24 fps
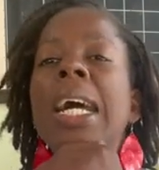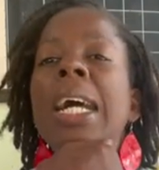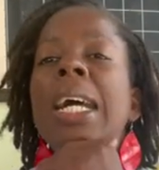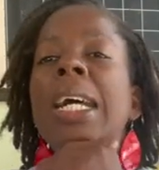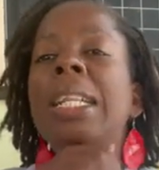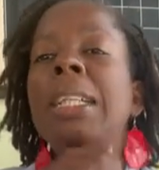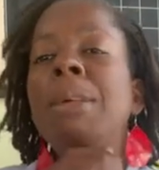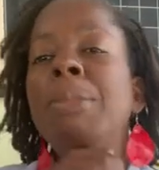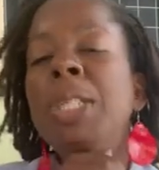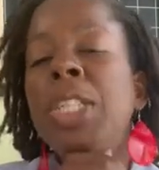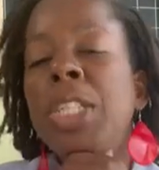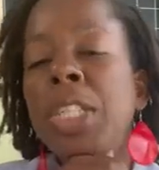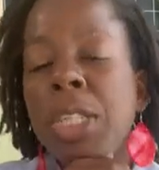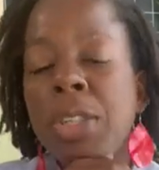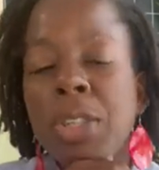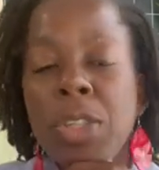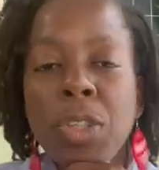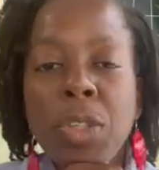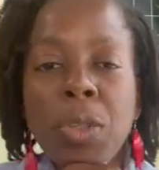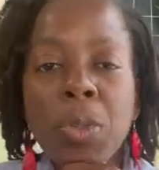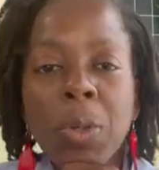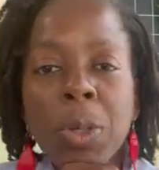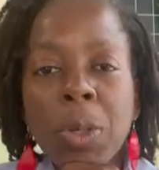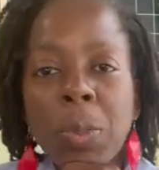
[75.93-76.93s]
Let me share a
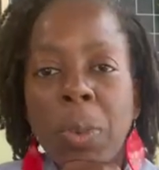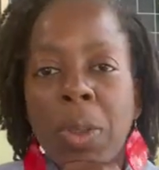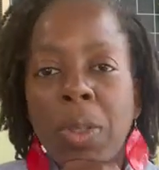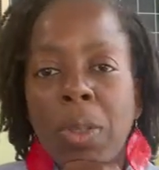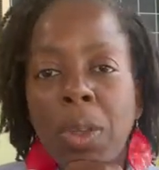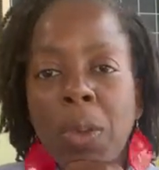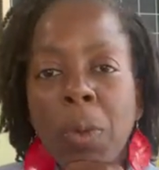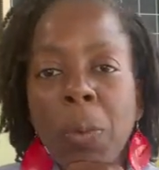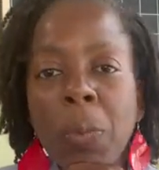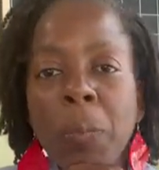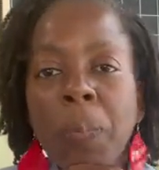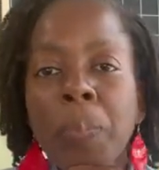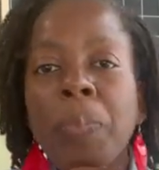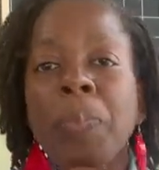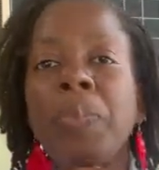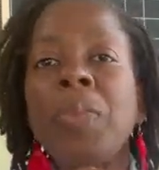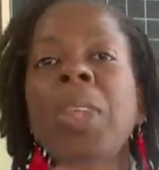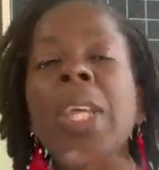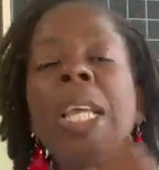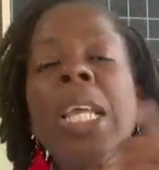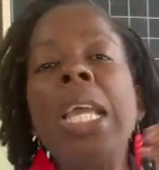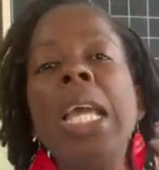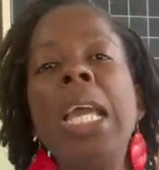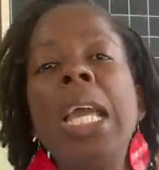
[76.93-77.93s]
story with you.
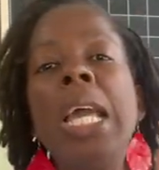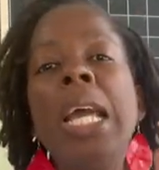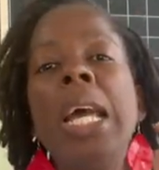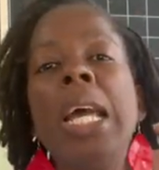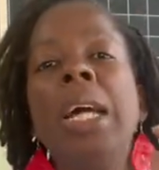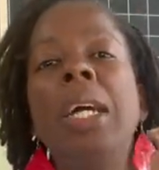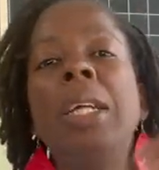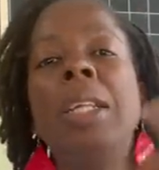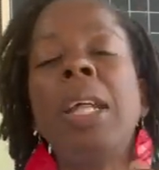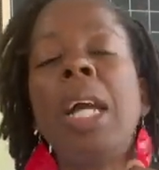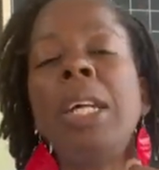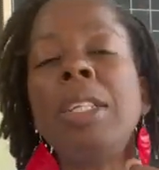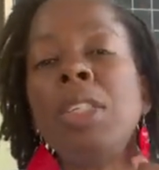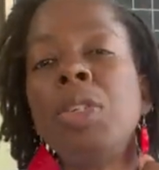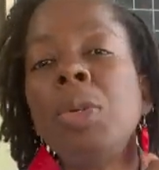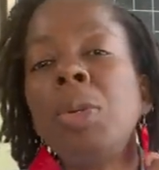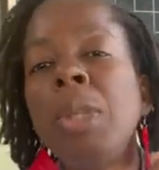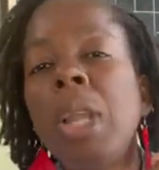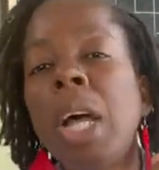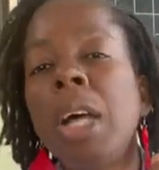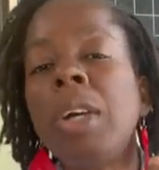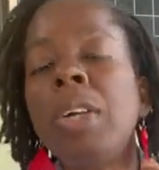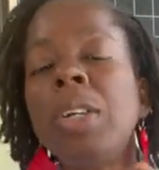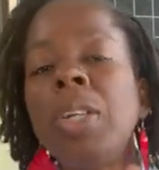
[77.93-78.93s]
Not too
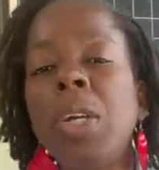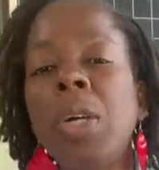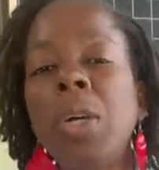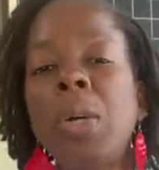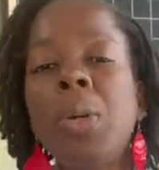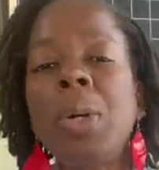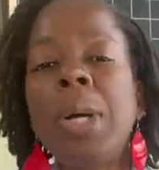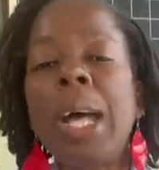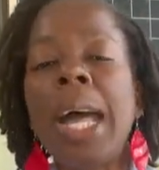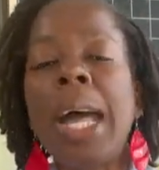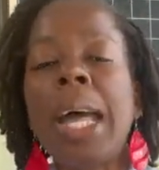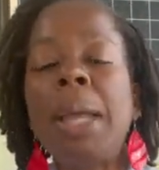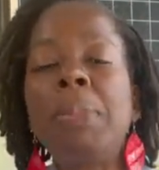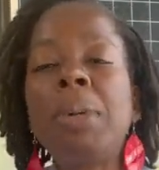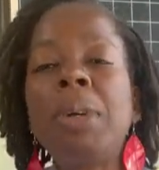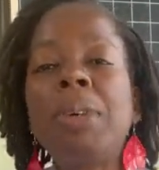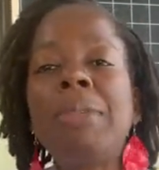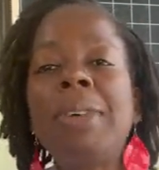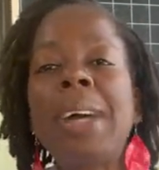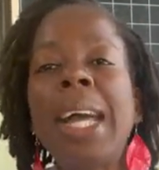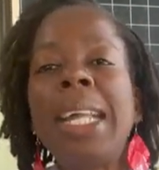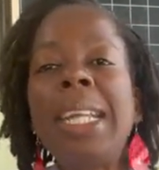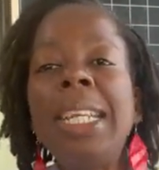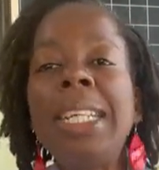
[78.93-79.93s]
long ago, I
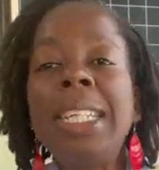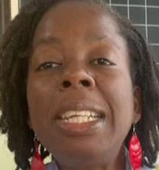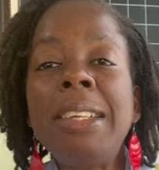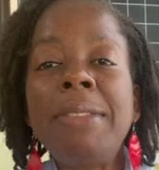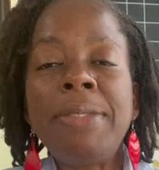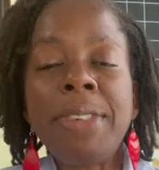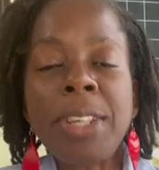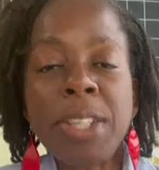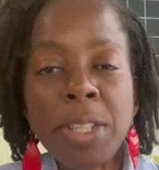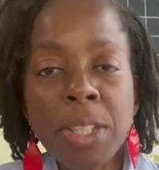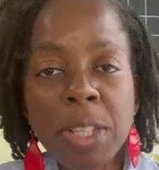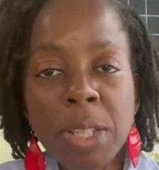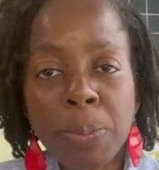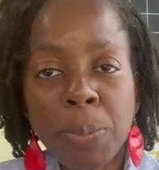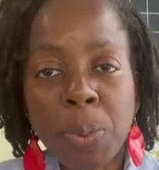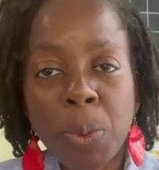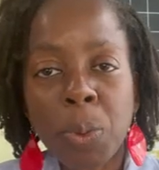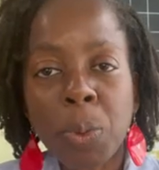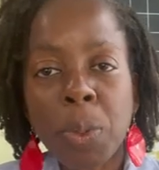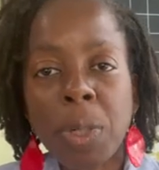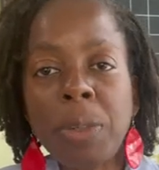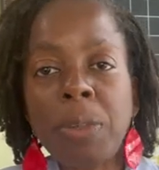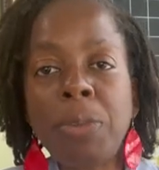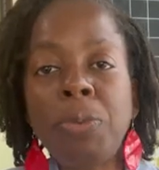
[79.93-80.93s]
provided event
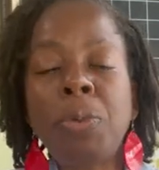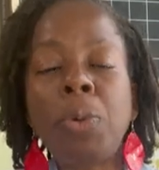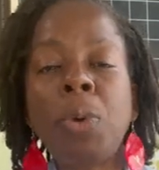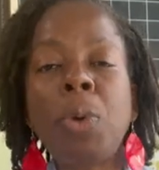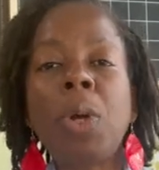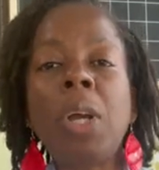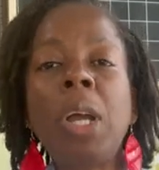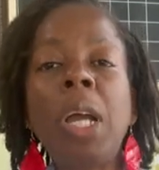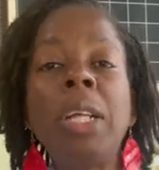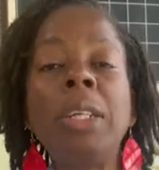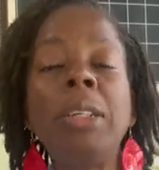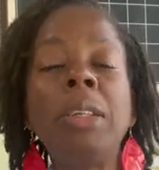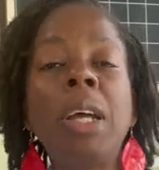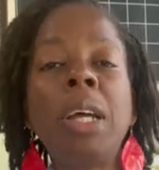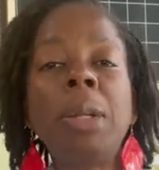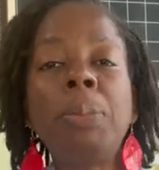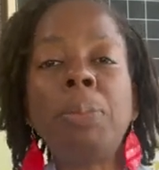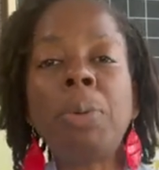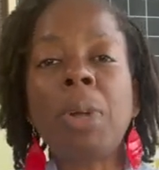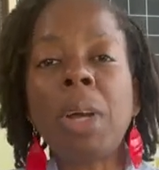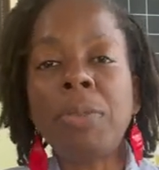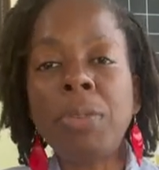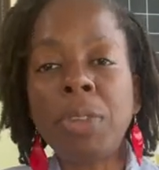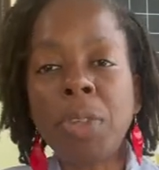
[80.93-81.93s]
support for a
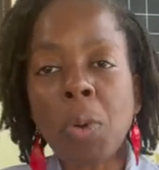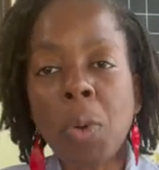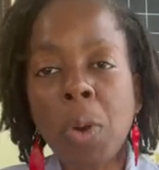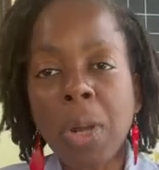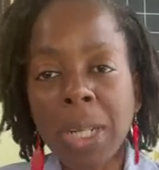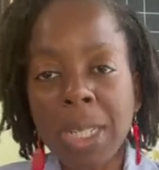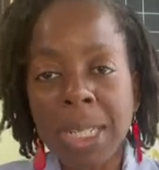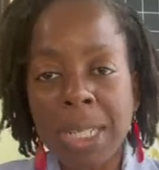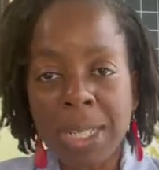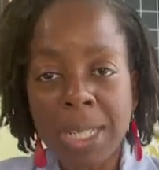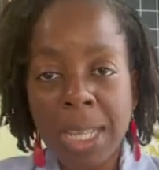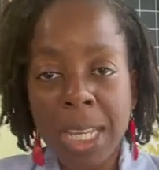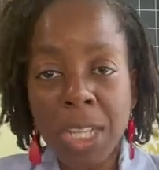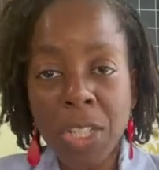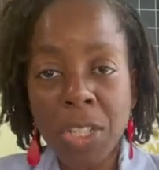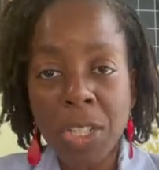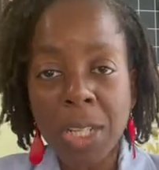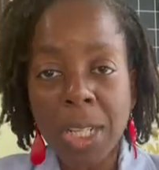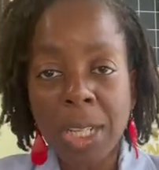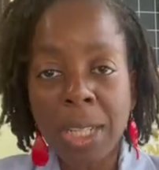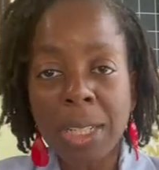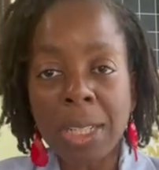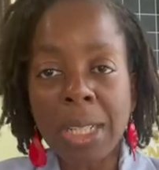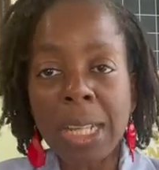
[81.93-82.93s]
nonprofit
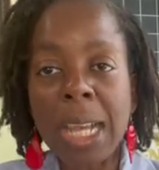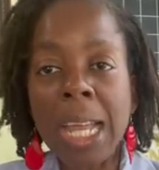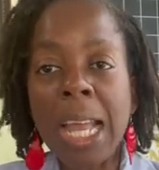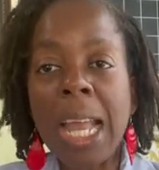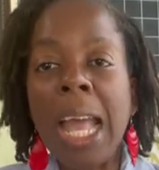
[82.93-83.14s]
organization